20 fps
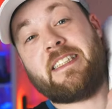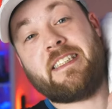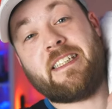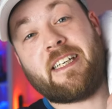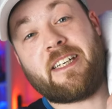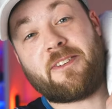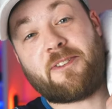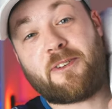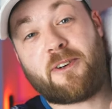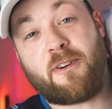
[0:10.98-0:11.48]

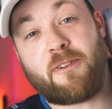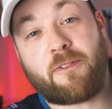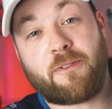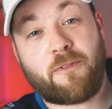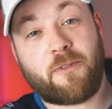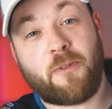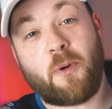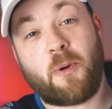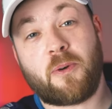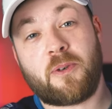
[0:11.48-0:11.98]
There are
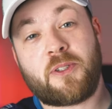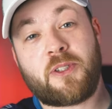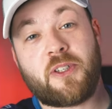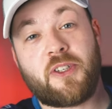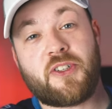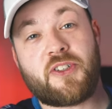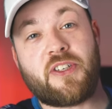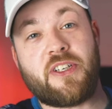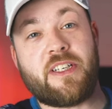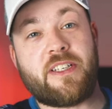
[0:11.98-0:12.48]
four
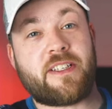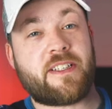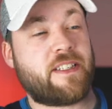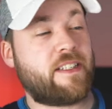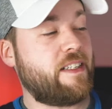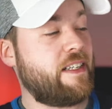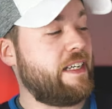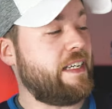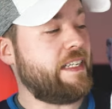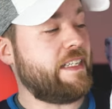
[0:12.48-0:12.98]

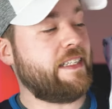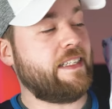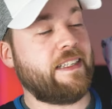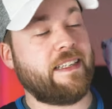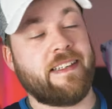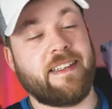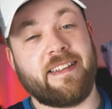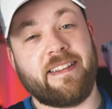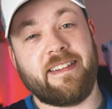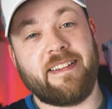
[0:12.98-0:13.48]
jerseys in
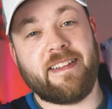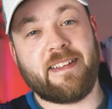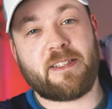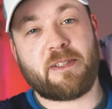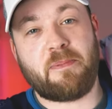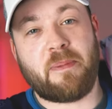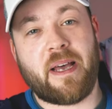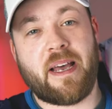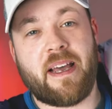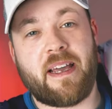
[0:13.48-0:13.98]

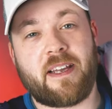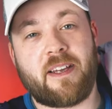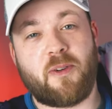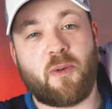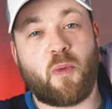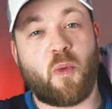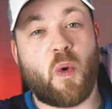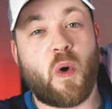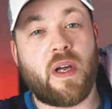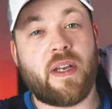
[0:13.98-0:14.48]
this
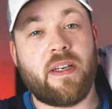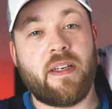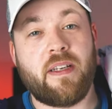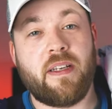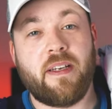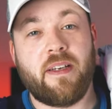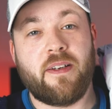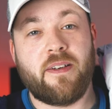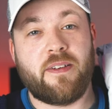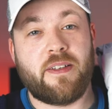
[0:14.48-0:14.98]
bag.
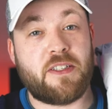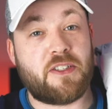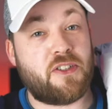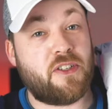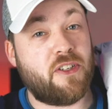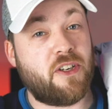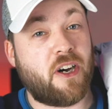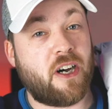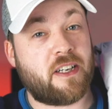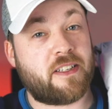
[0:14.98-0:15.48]
One is
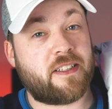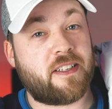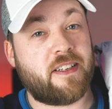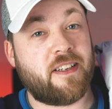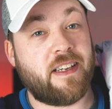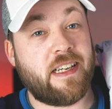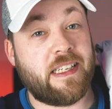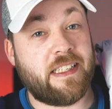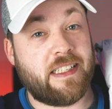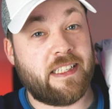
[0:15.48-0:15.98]
not
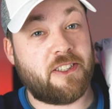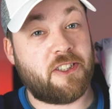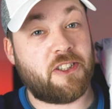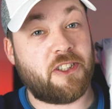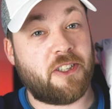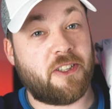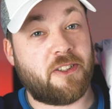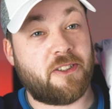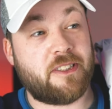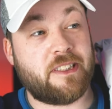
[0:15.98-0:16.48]

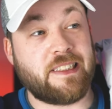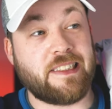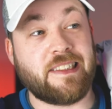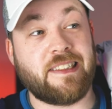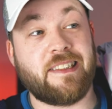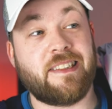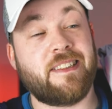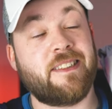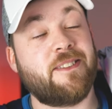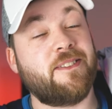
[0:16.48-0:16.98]
NHL.
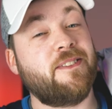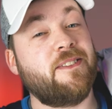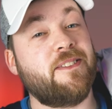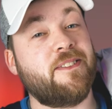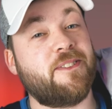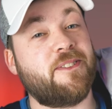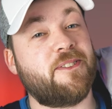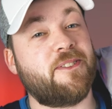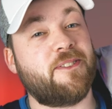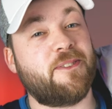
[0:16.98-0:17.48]

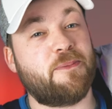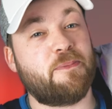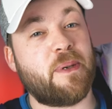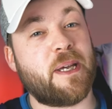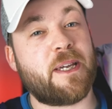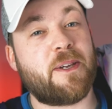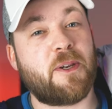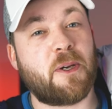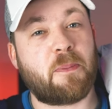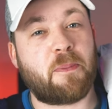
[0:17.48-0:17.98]
Ooh,
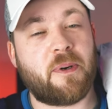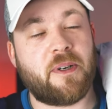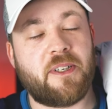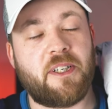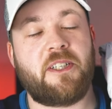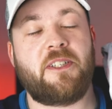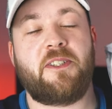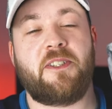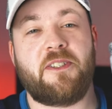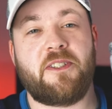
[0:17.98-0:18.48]
make your
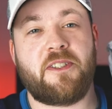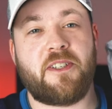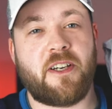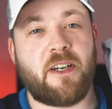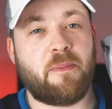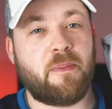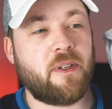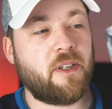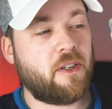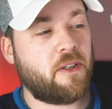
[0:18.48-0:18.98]
predictions
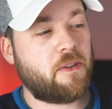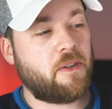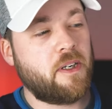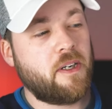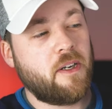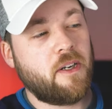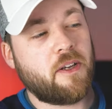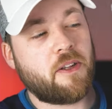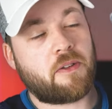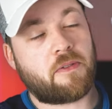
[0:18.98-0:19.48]
down below.
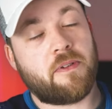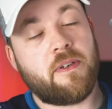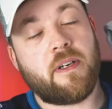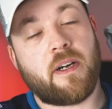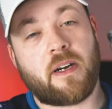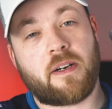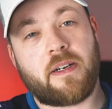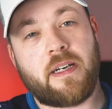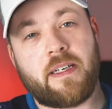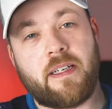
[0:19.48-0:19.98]
Three
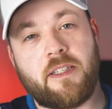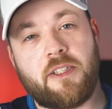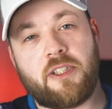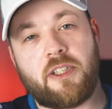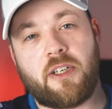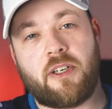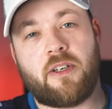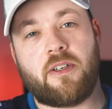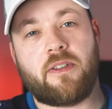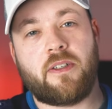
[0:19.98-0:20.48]
are
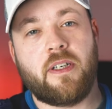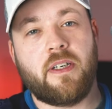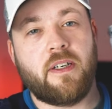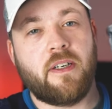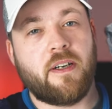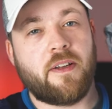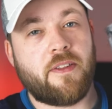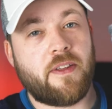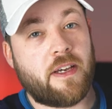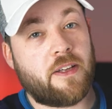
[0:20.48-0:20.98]
NHL,
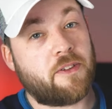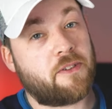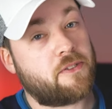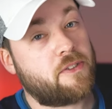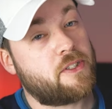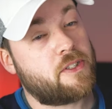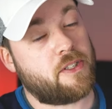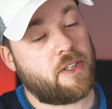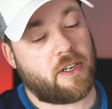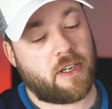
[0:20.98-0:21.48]
the other
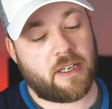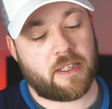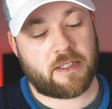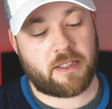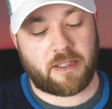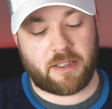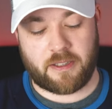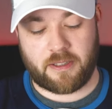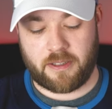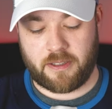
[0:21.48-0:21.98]
is not.
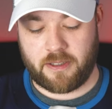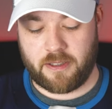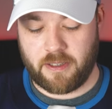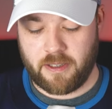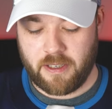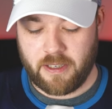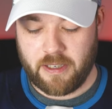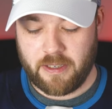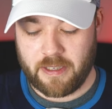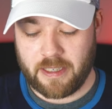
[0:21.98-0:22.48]

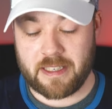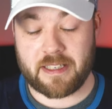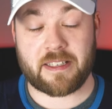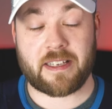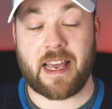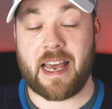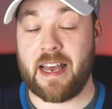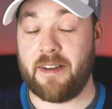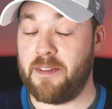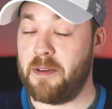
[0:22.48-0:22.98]
This
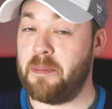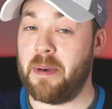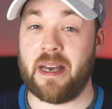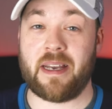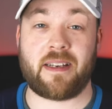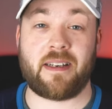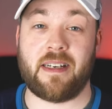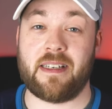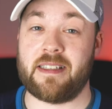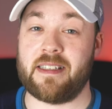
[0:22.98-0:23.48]
is a heavy
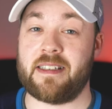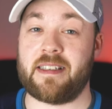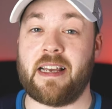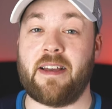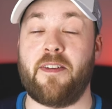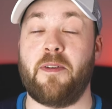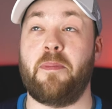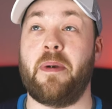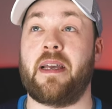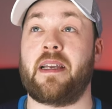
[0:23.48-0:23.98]
bag, guys. This is a
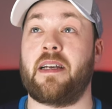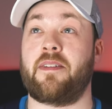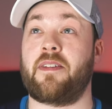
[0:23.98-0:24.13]
heavy bag.